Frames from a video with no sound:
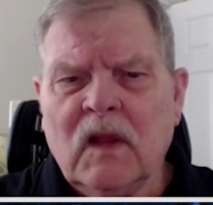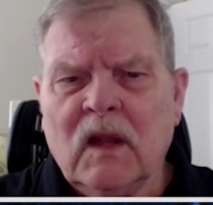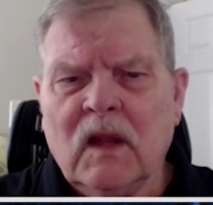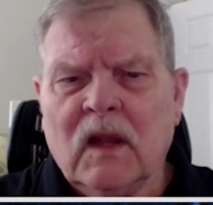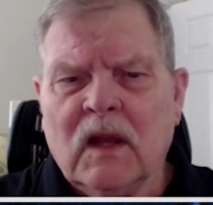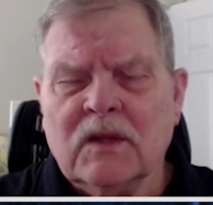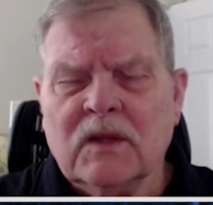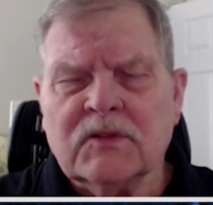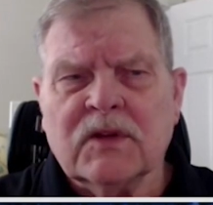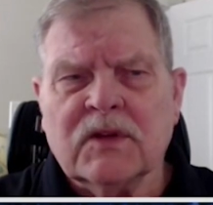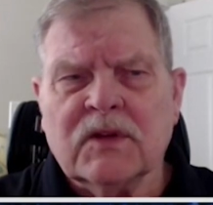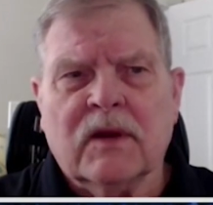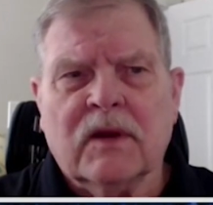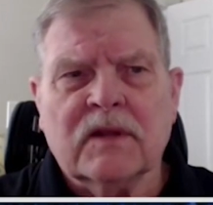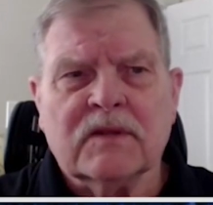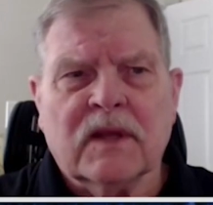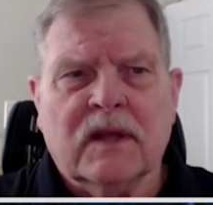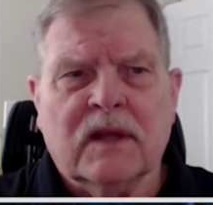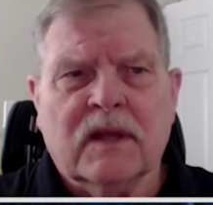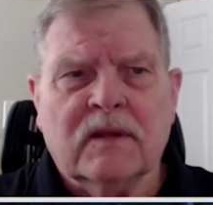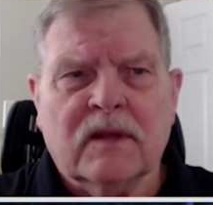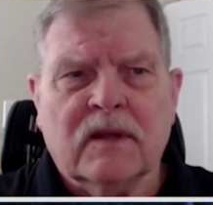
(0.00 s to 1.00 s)
uh, jerry
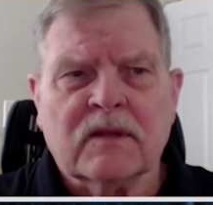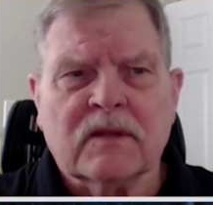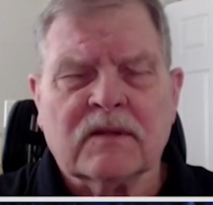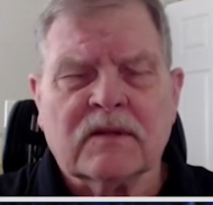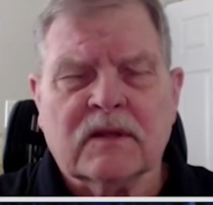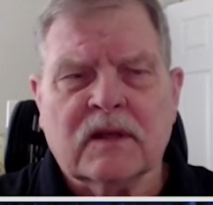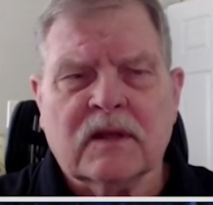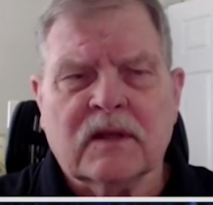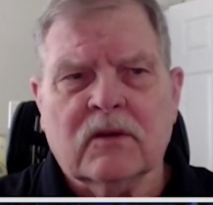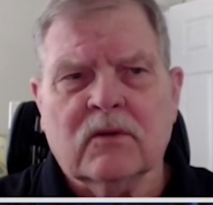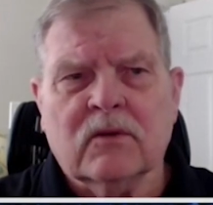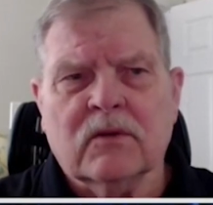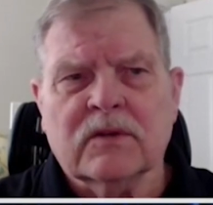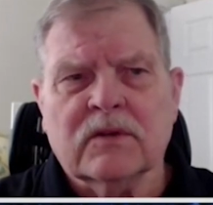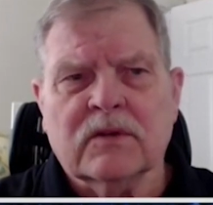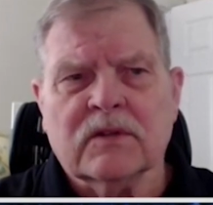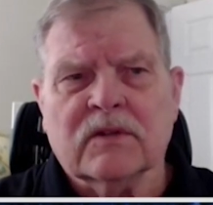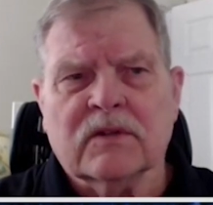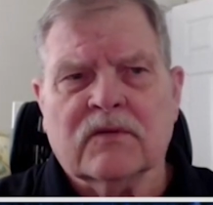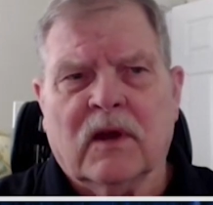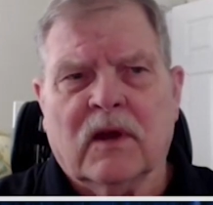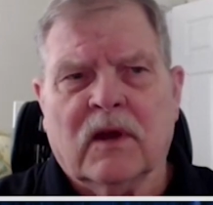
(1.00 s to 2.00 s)
sandusky who was
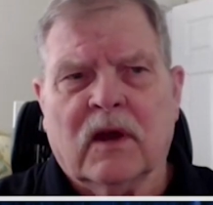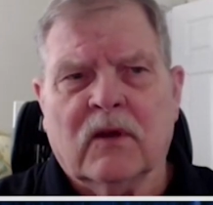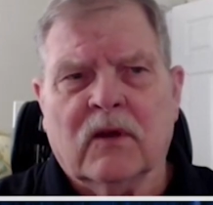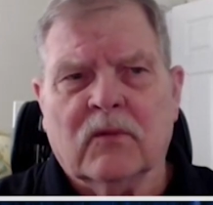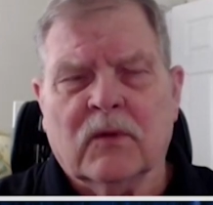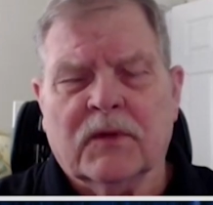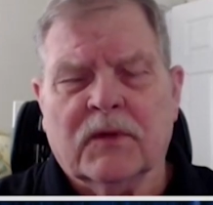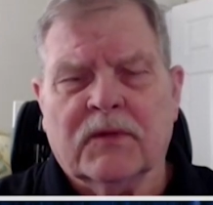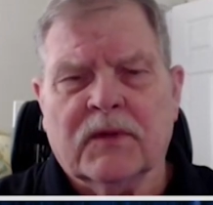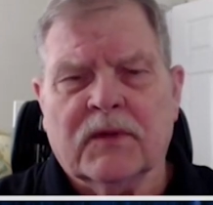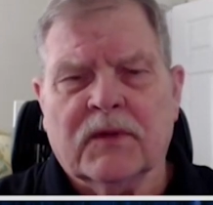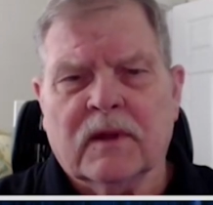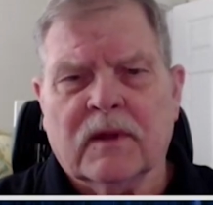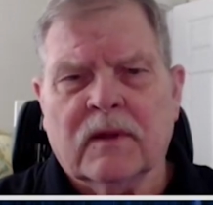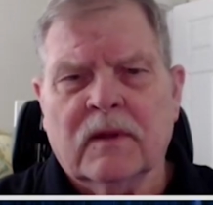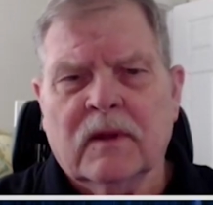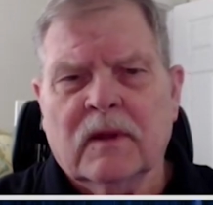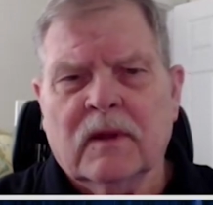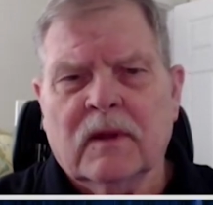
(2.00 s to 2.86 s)
involved with the